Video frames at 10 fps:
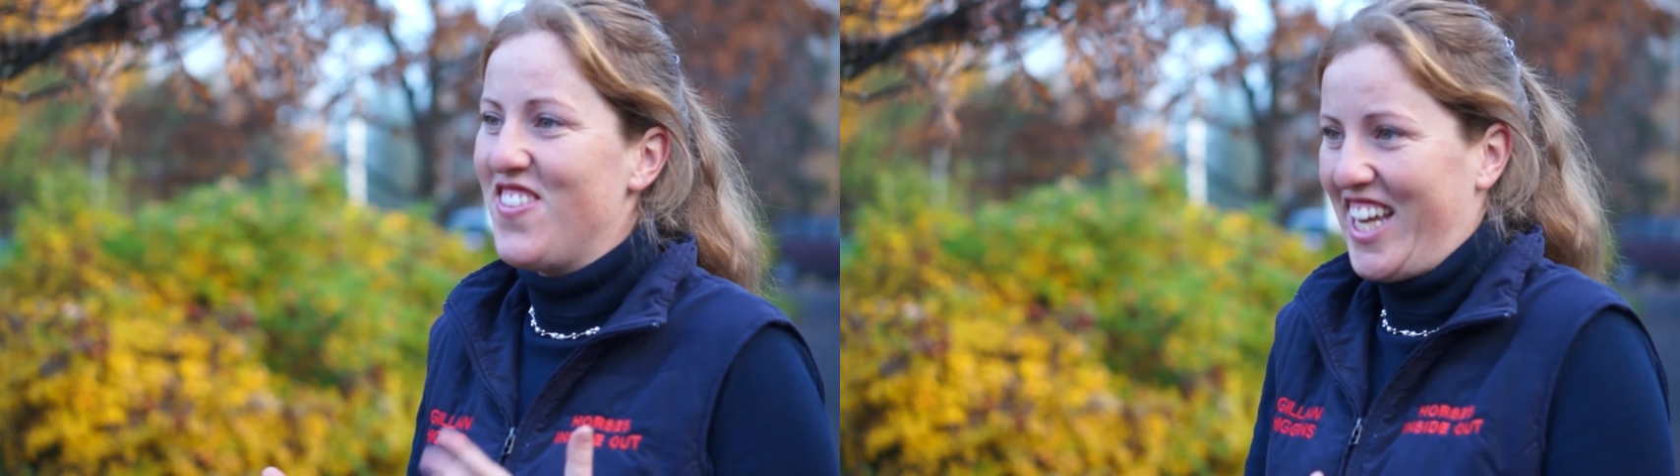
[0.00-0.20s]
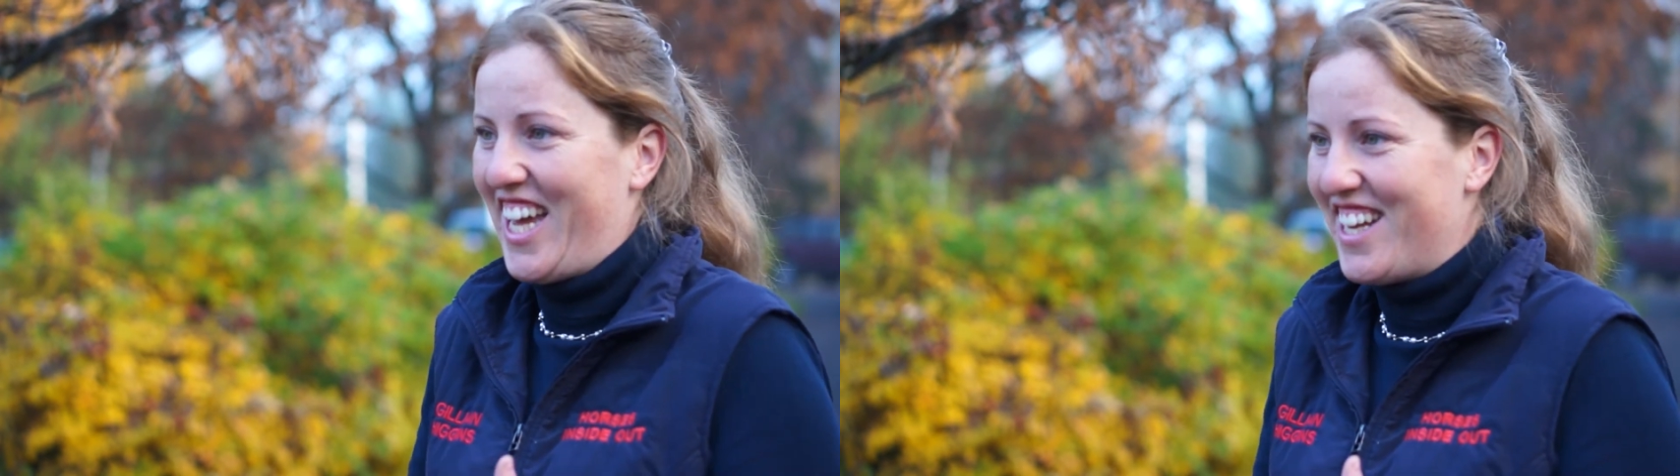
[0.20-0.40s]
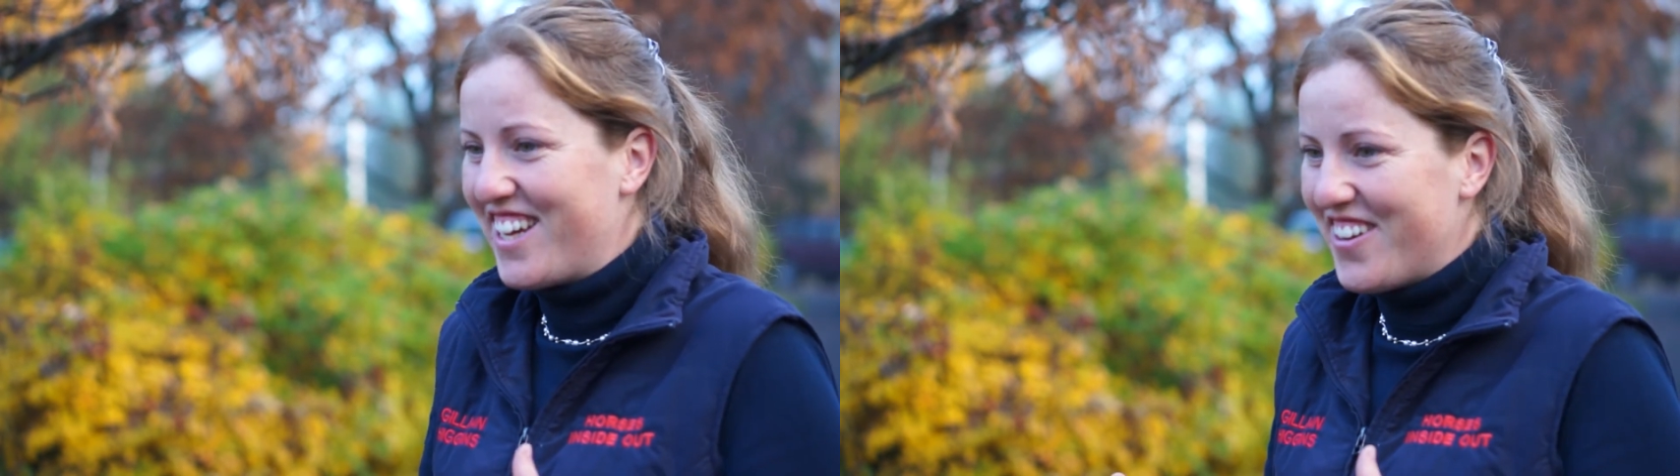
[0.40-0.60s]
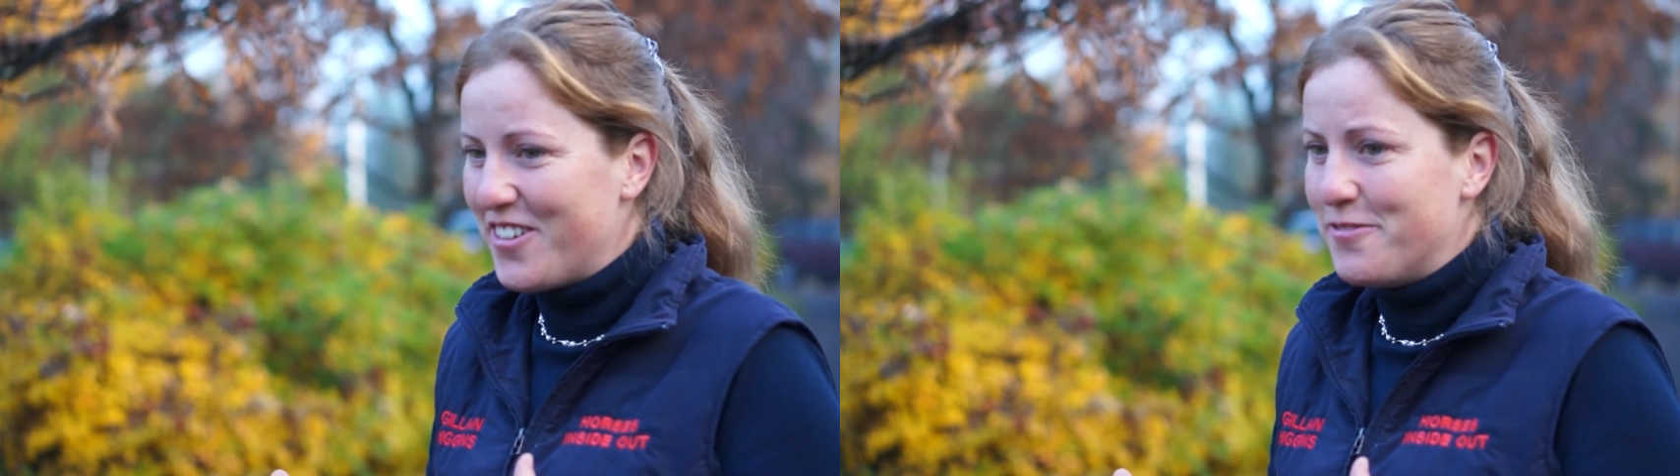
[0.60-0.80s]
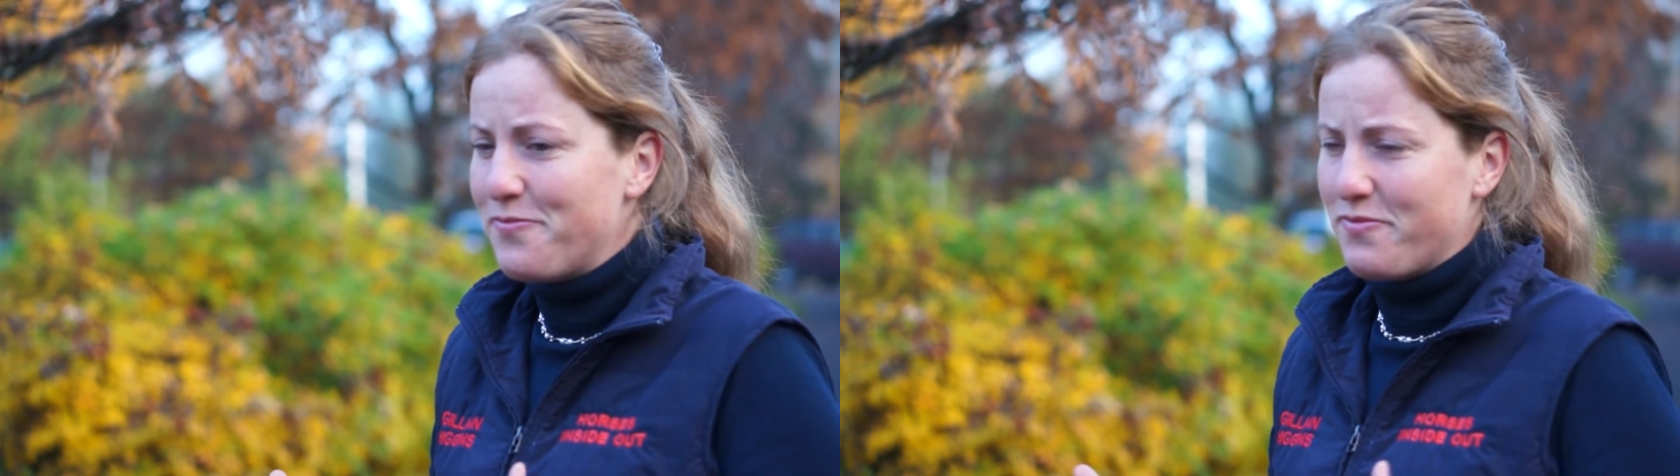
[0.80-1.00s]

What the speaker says: mechanical,